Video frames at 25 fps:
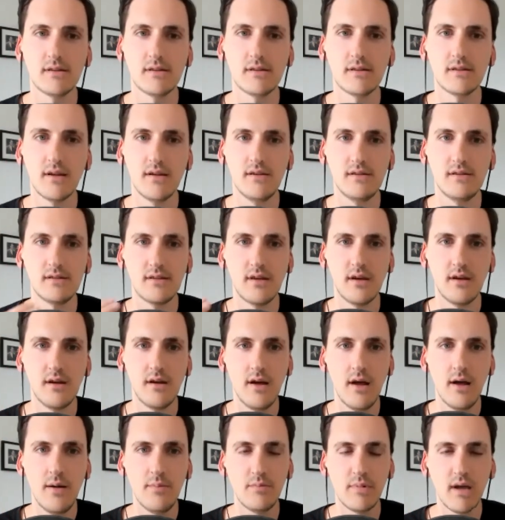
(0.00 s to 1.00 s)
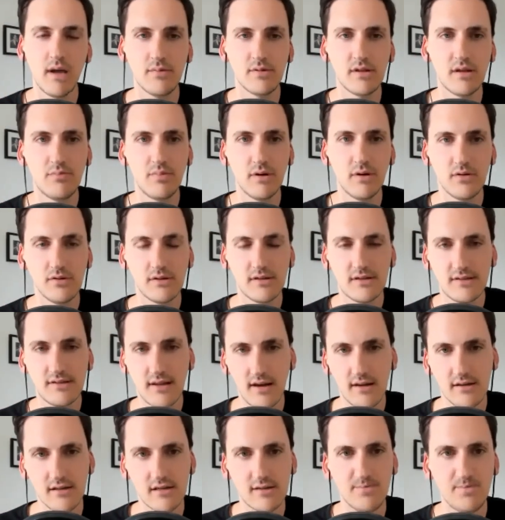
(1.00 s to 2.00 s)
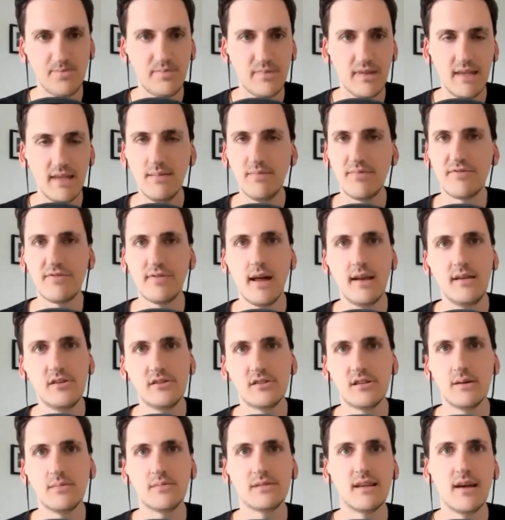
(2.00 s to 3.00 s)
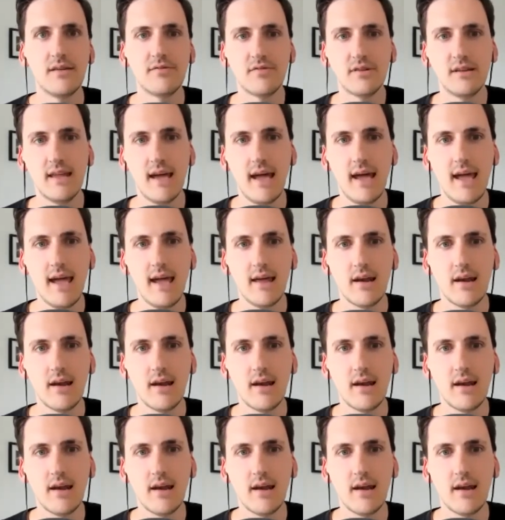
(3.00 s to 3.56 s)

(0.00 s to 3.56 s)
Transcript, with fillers: I used to be able to build such deep friendships every day.